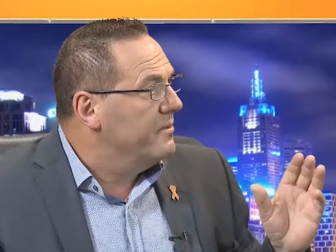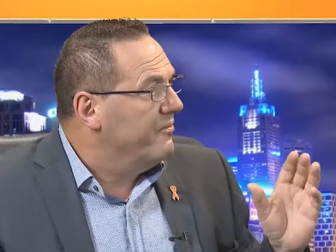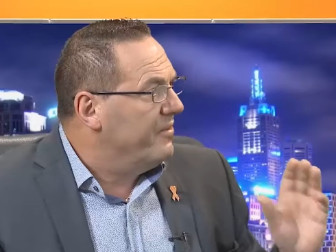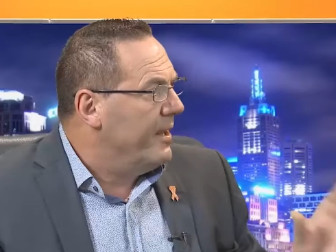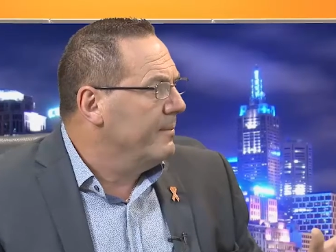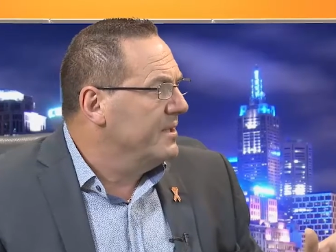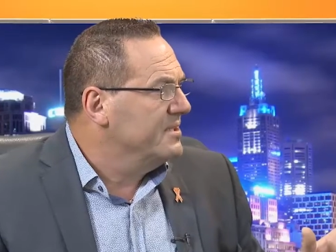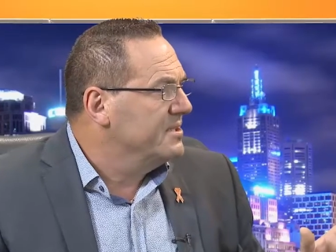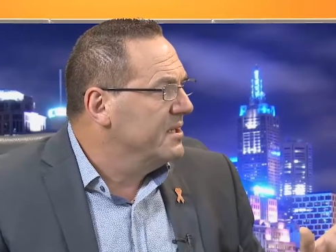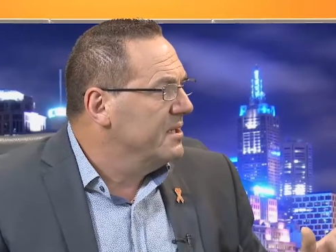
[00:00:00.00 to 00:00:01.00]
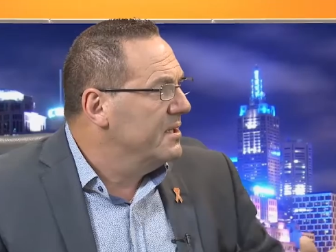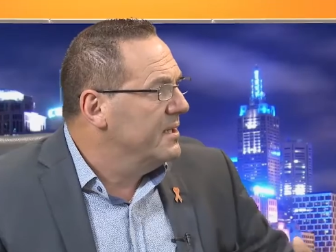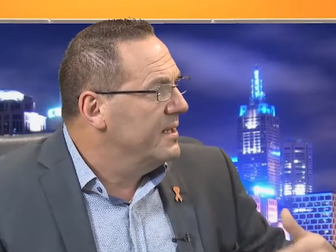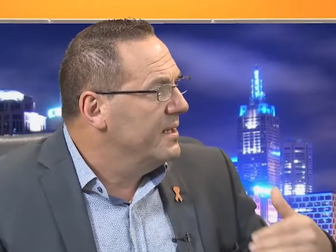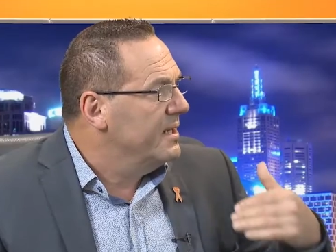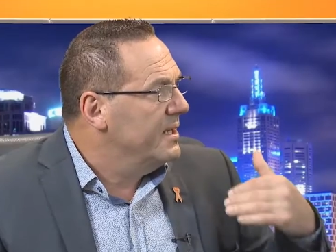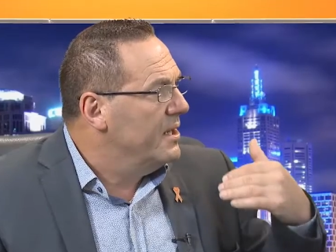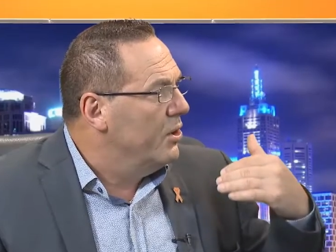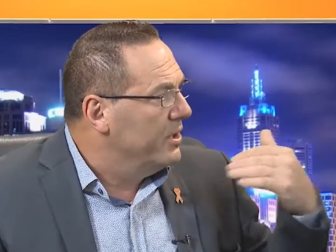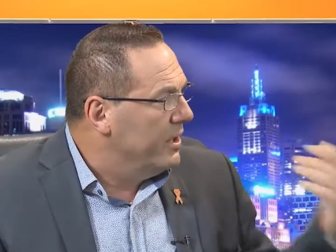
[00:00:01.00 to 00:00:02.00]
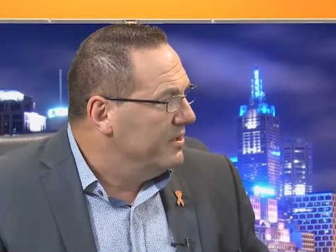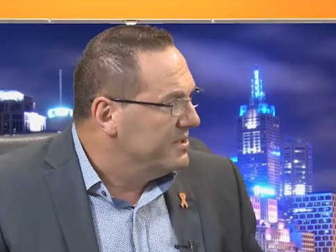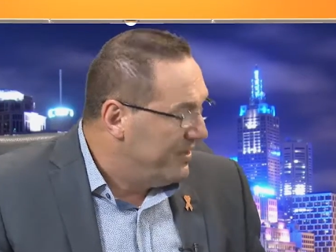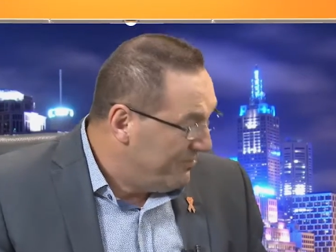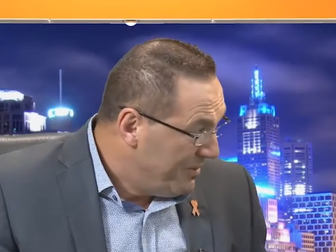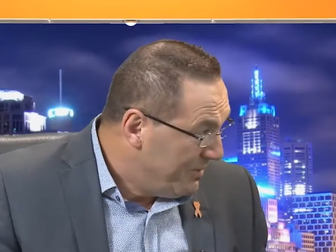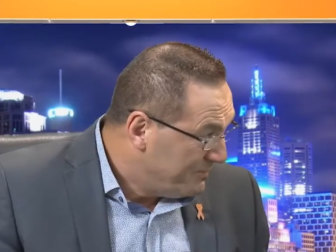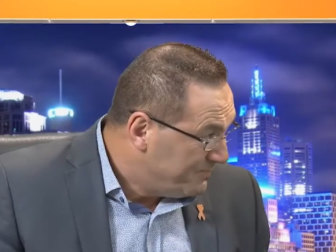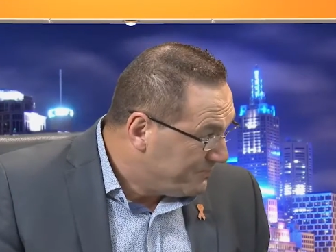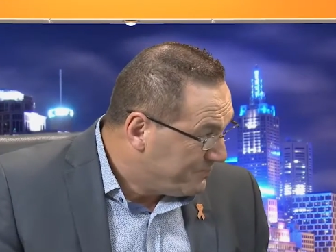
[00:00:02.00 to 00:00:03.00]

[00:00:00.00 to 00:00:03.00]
the family's ongoing suffering,